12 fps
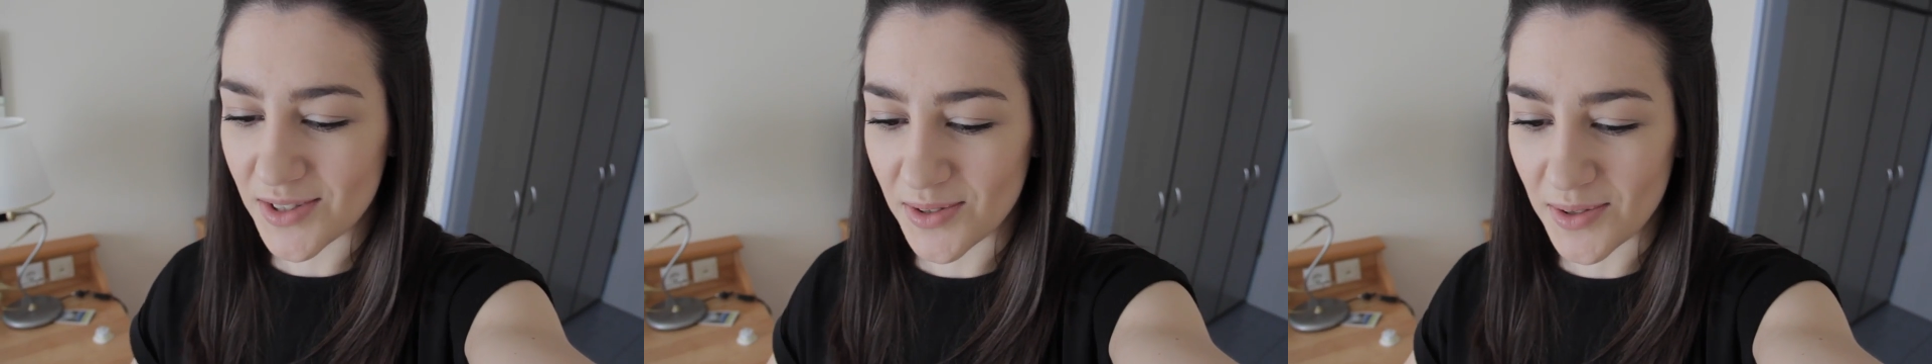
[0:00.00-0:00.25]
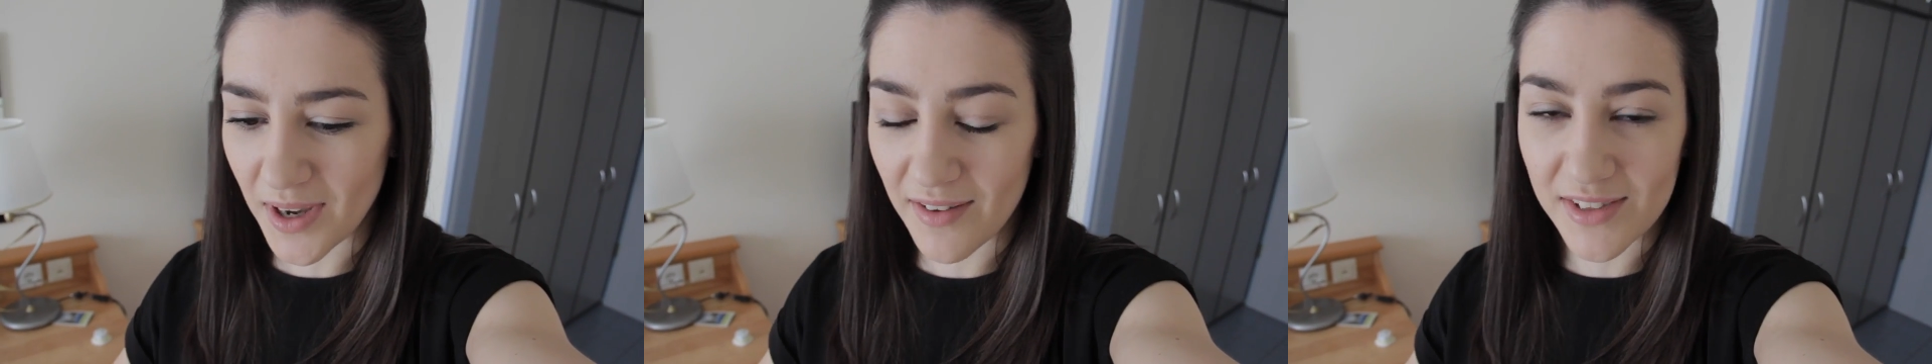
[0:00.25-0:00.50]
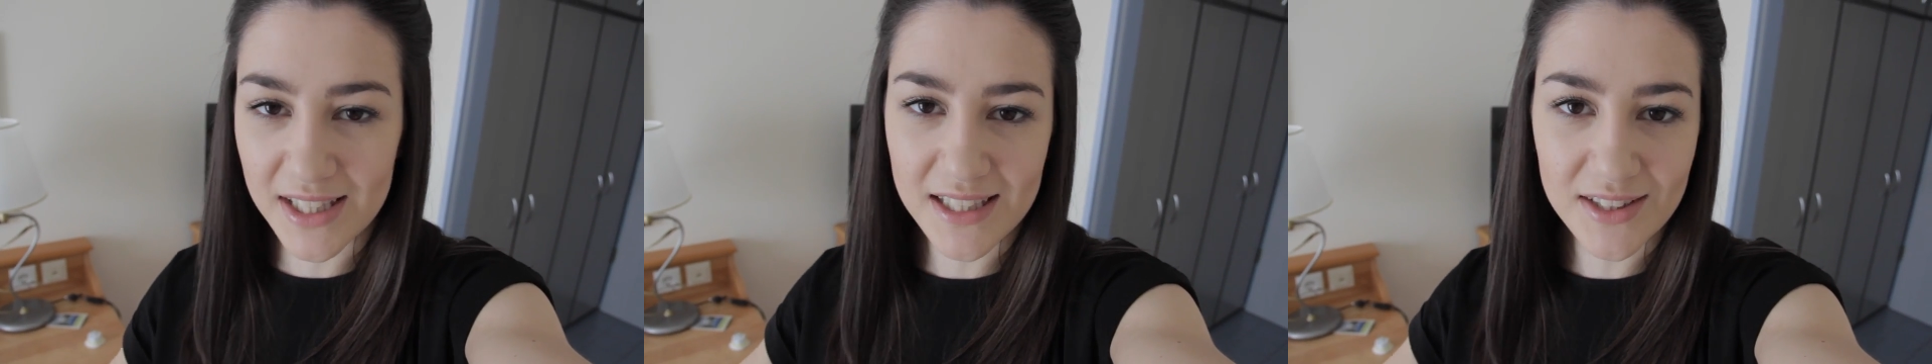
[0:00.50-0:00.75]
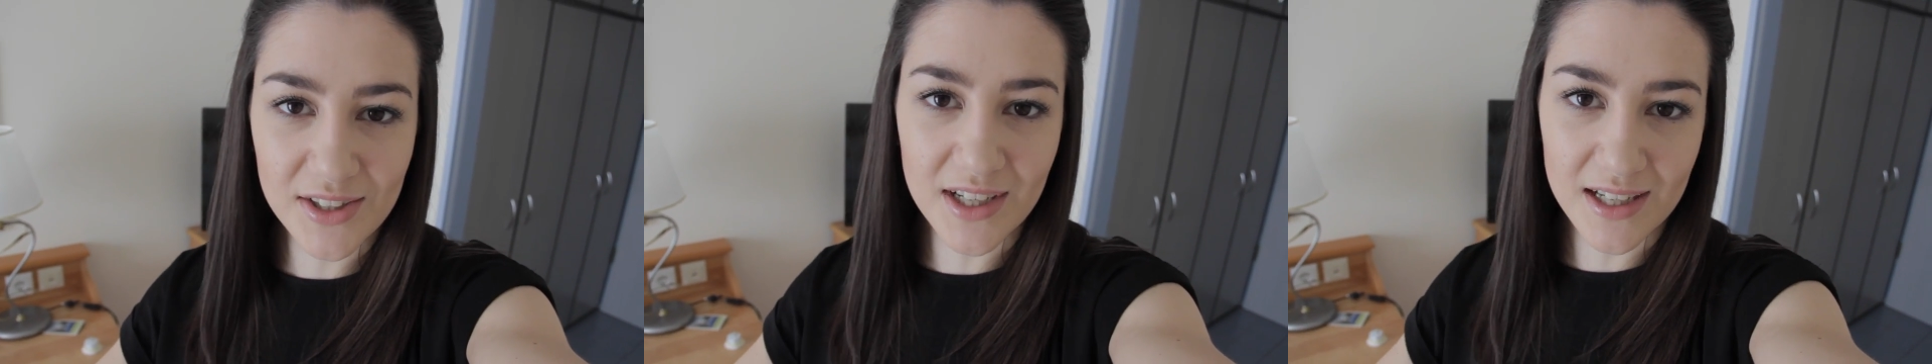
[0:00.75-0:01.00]
to have a
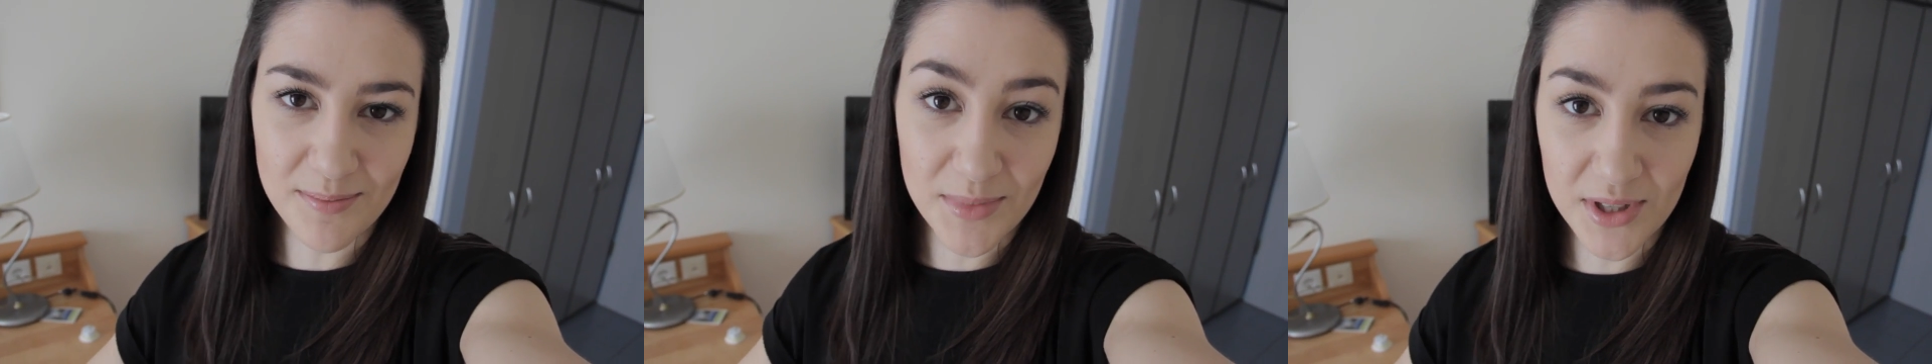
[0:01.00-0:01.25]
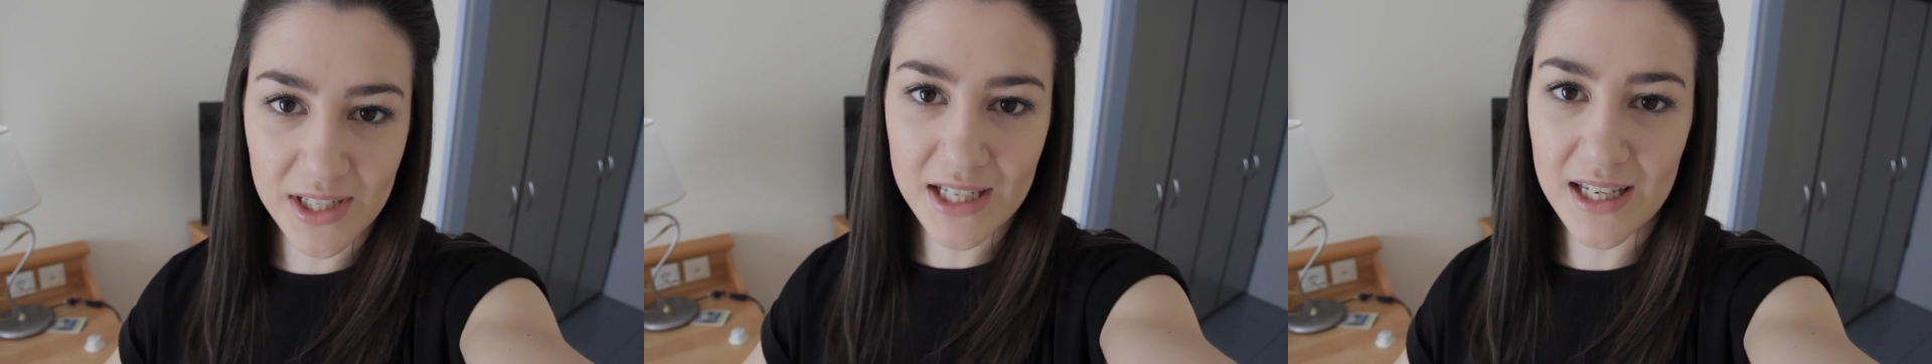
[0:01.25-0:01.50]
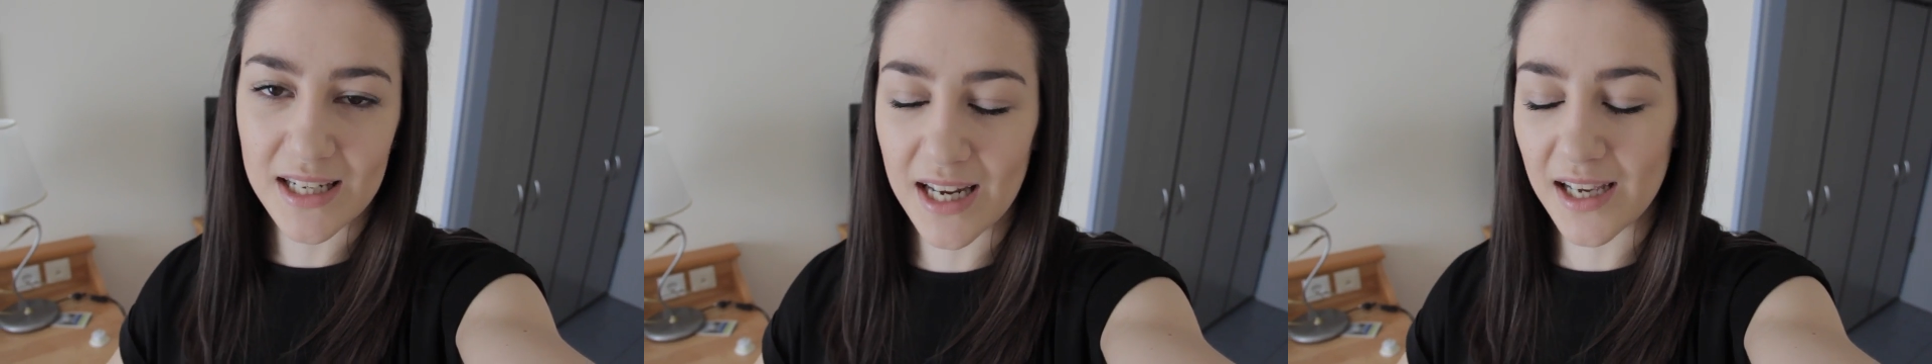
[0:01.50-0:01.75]
little look at Munich at